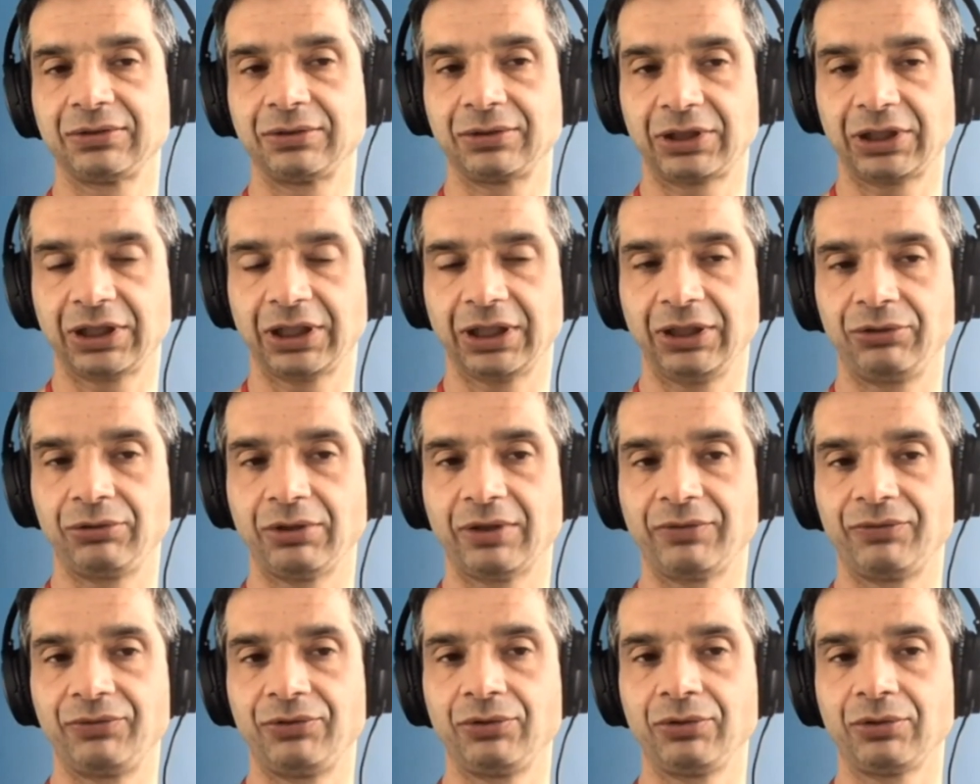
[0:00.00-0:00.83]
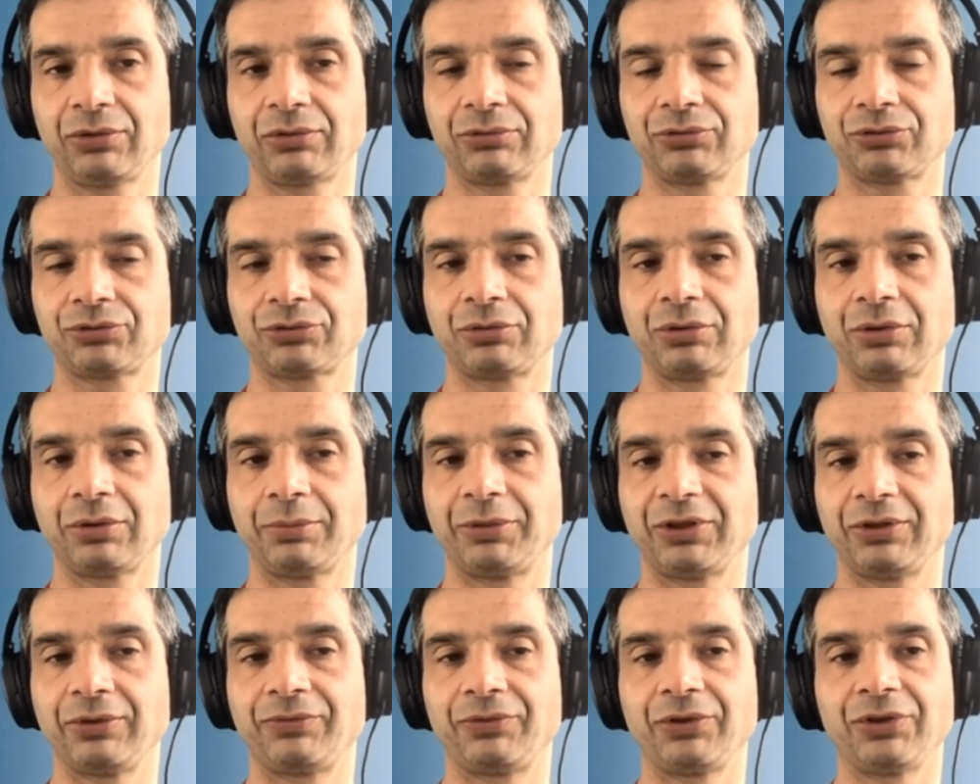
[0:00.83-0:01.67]
Okay, you have no control
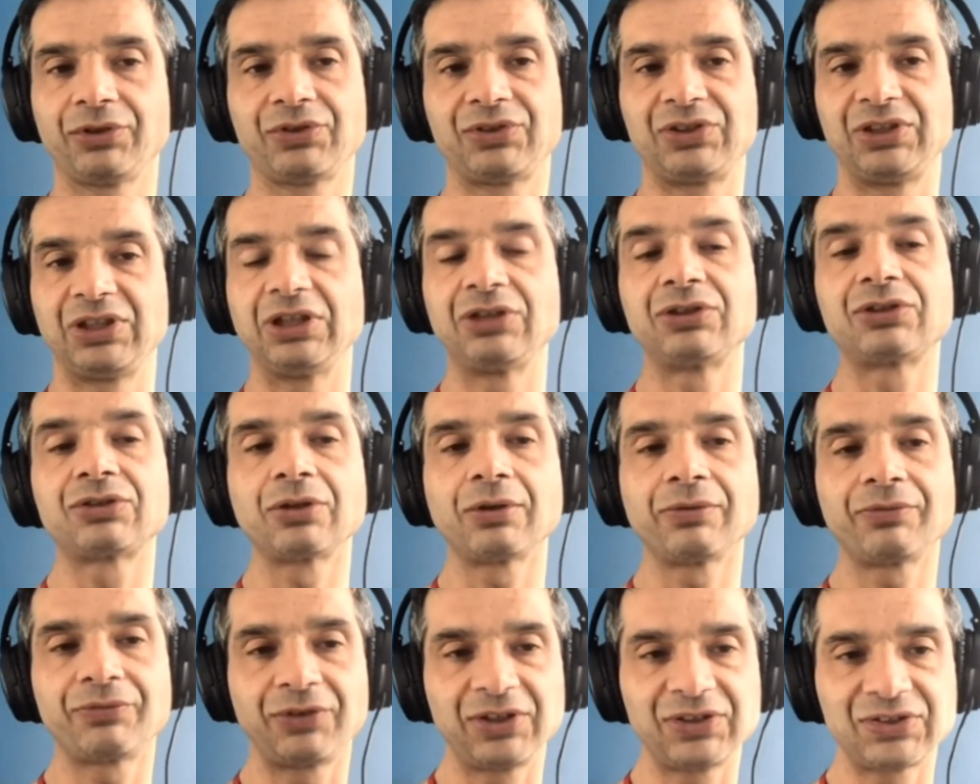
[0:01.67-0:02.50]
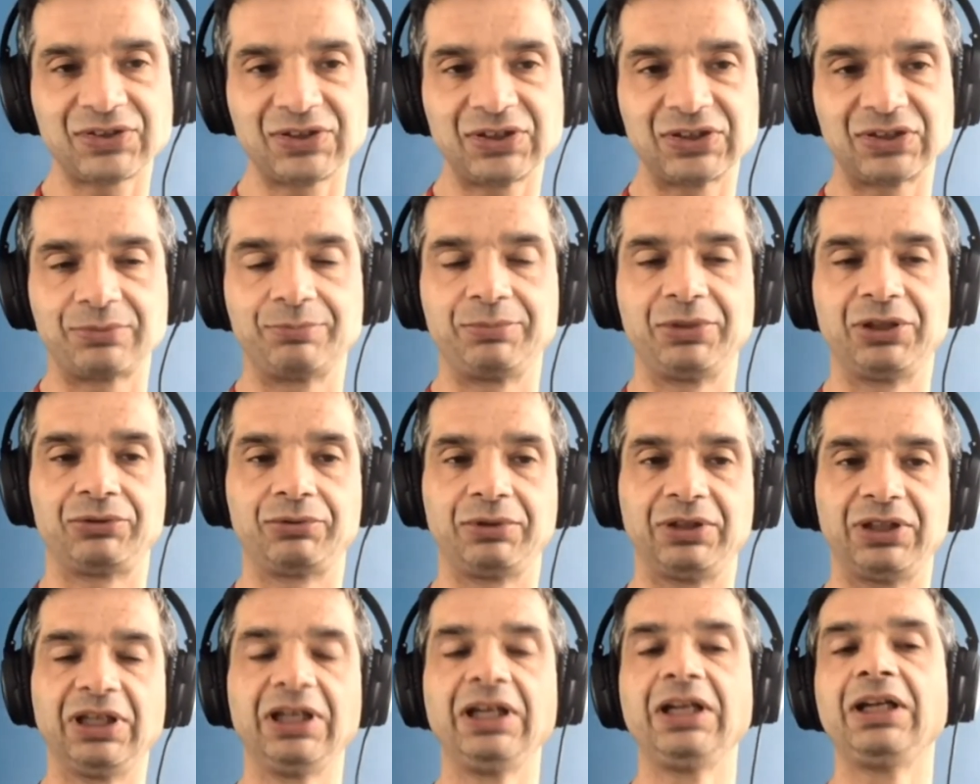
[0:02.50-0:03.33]
over the interfaces
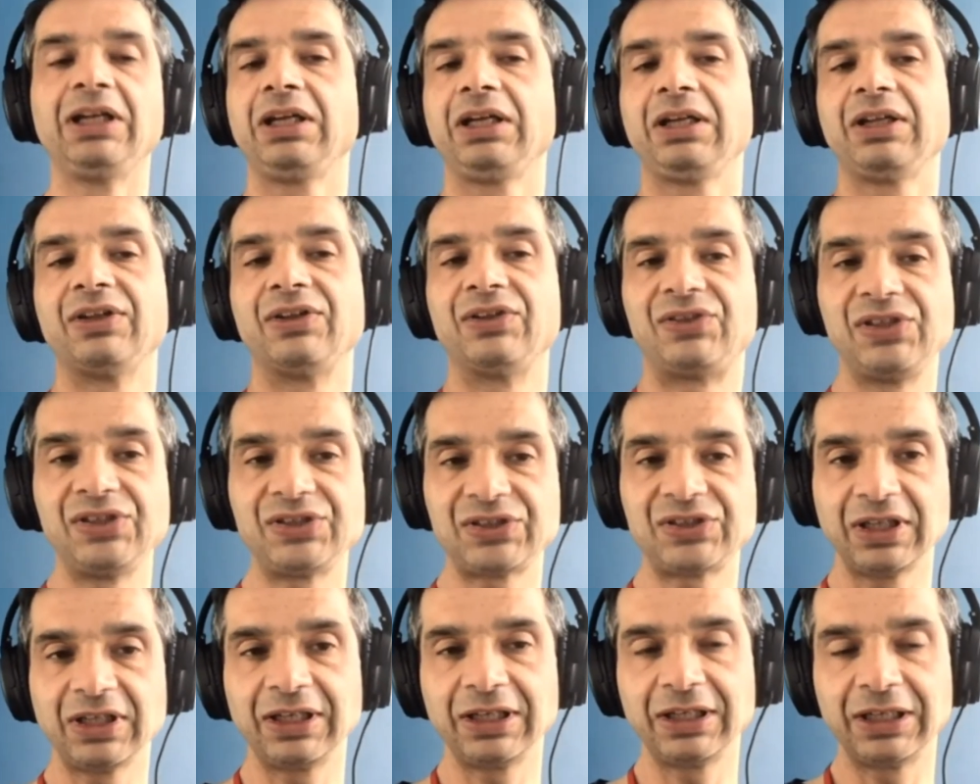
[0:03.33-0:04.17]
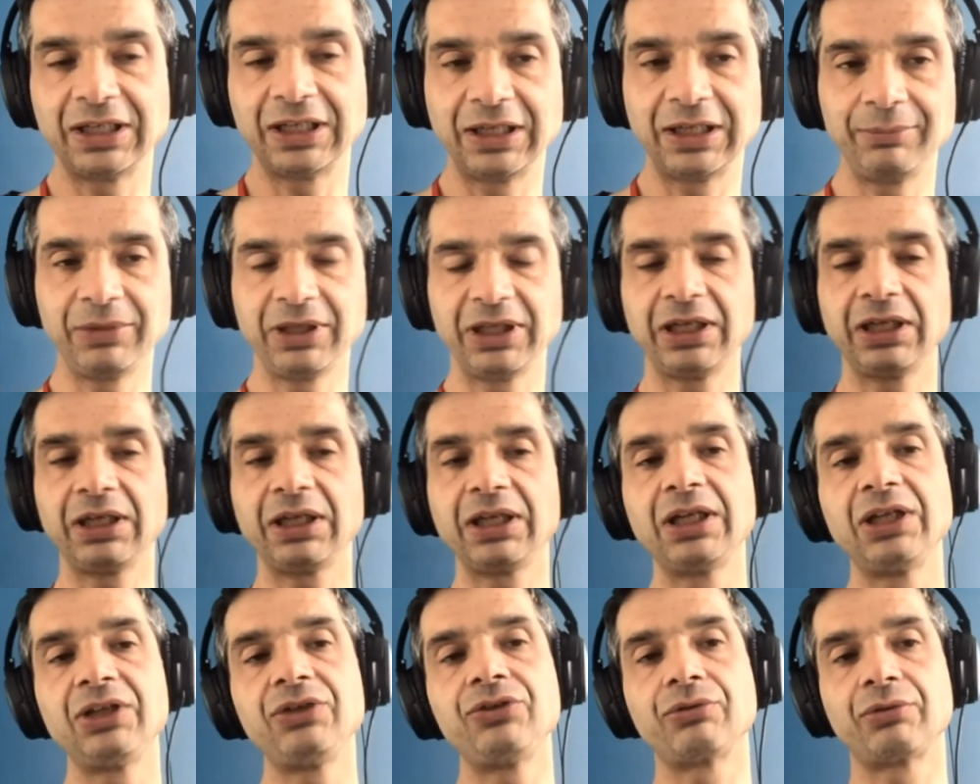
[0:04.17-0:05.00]
between this LLM
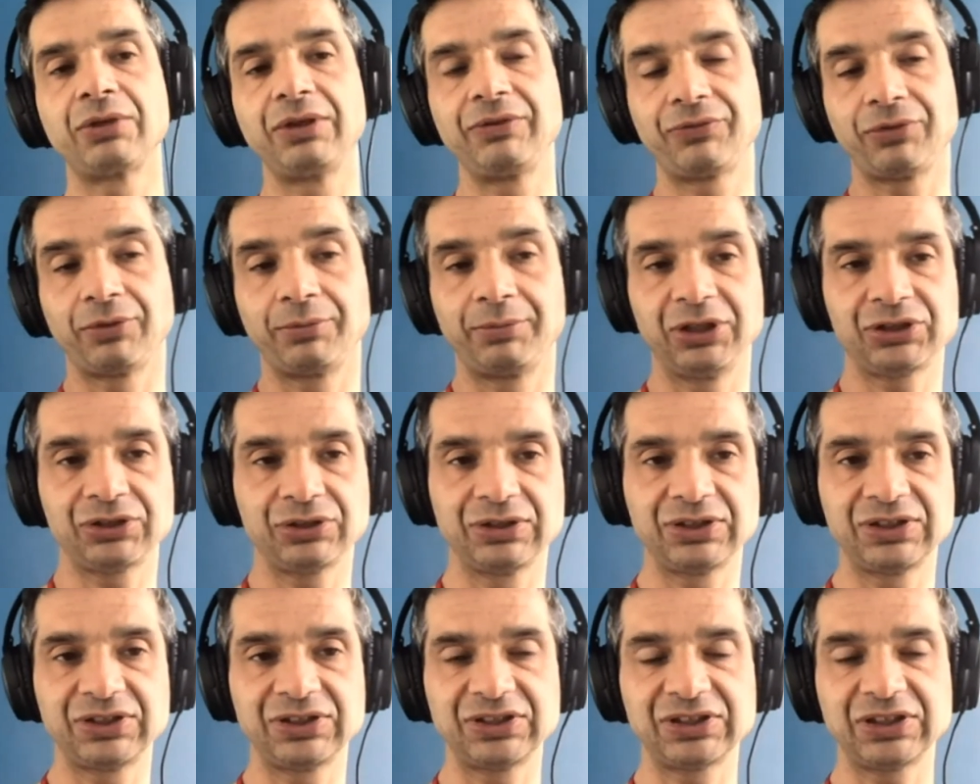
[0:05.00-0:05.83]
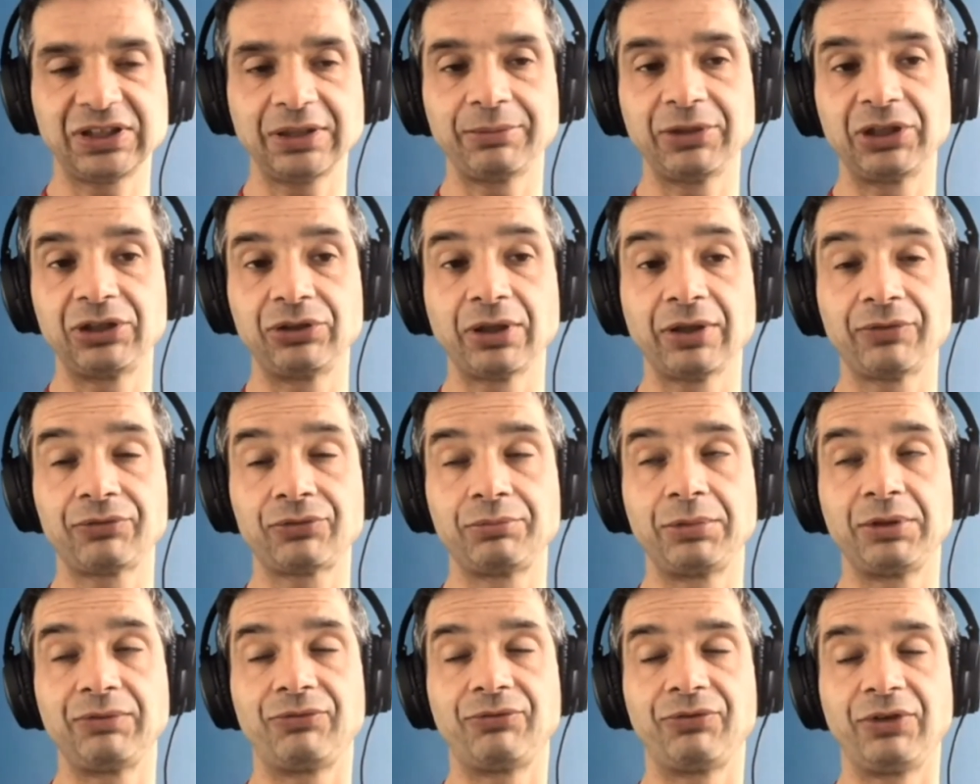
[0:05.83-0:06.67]
and your information system, and you have to
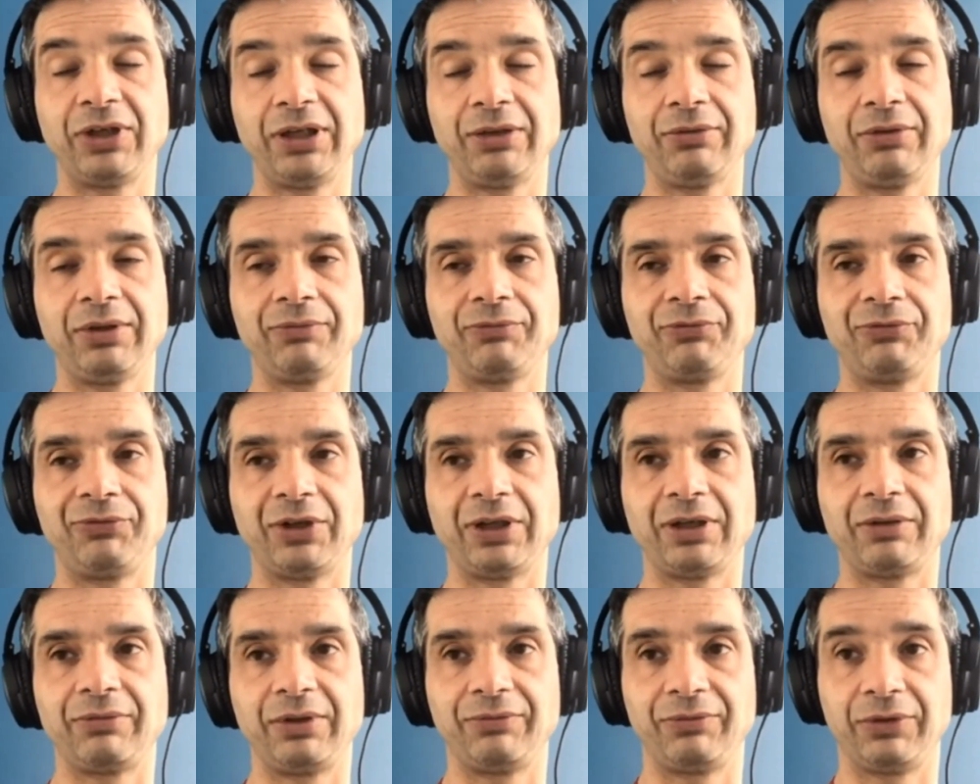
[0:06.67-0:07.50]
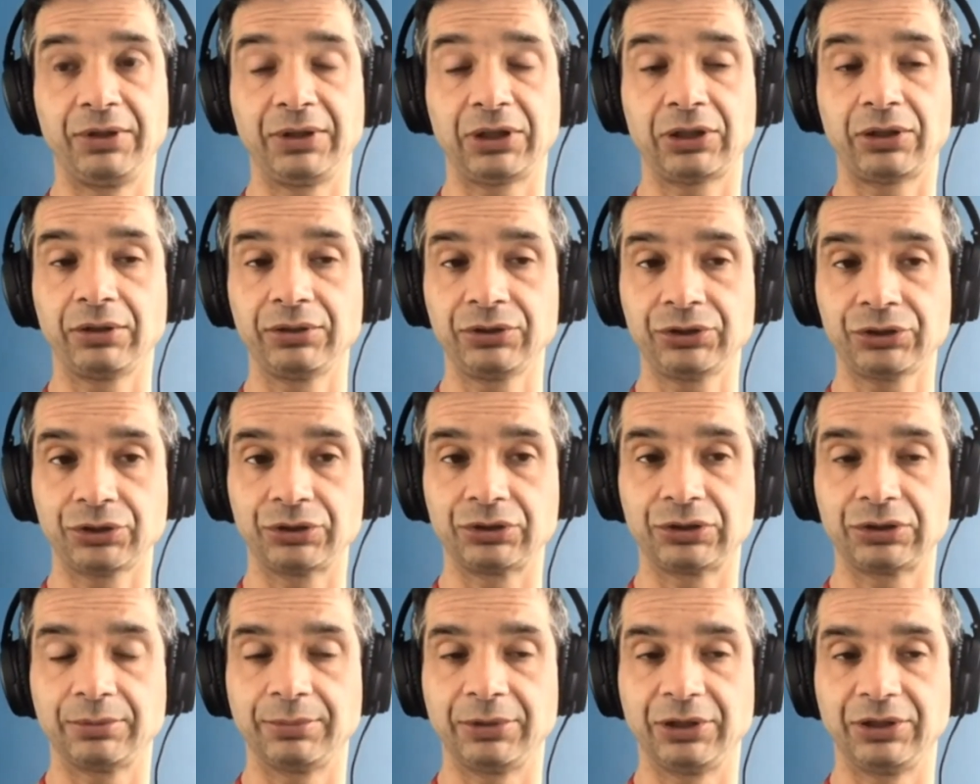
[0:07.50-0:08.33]
be very, very, very
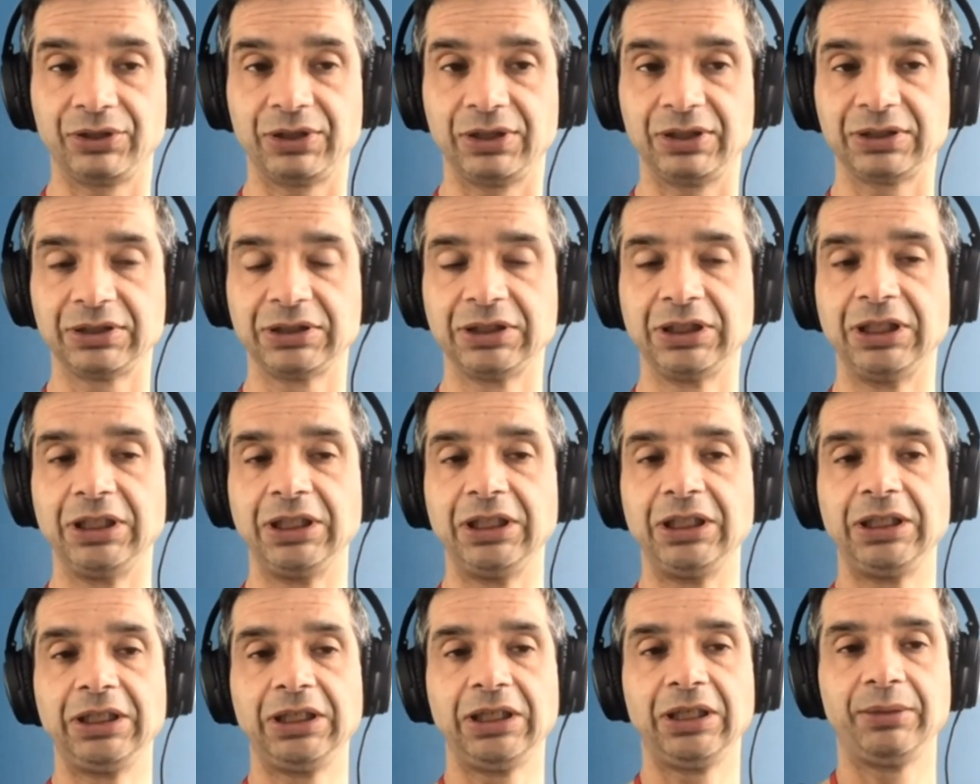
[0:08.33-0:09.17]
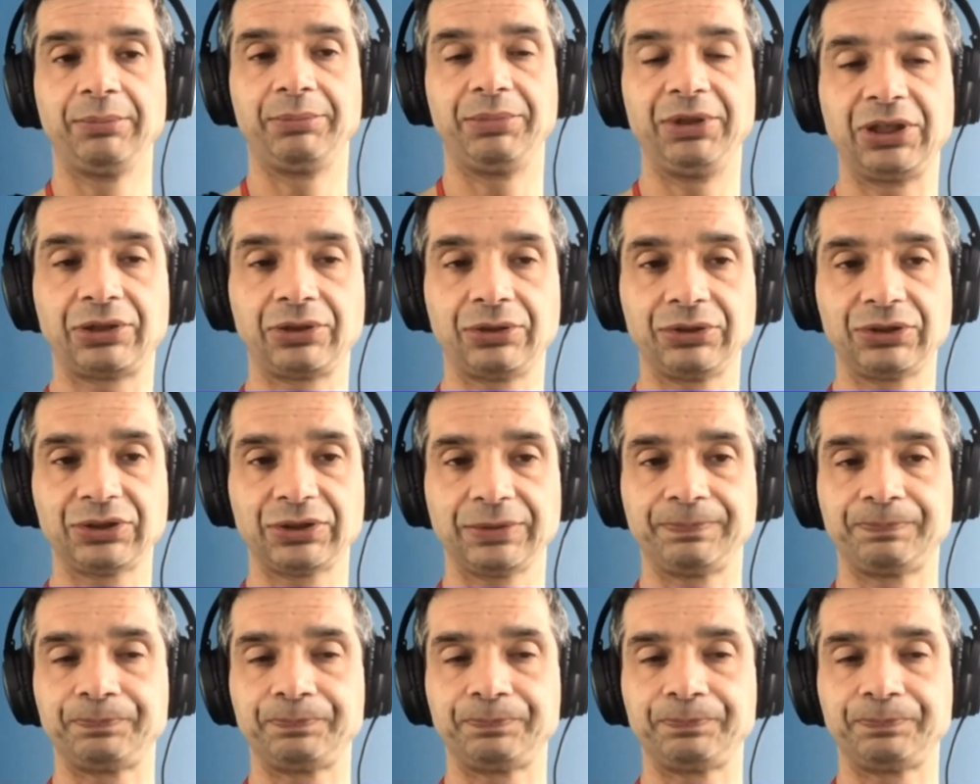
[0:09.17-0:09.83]
cautious about it, because,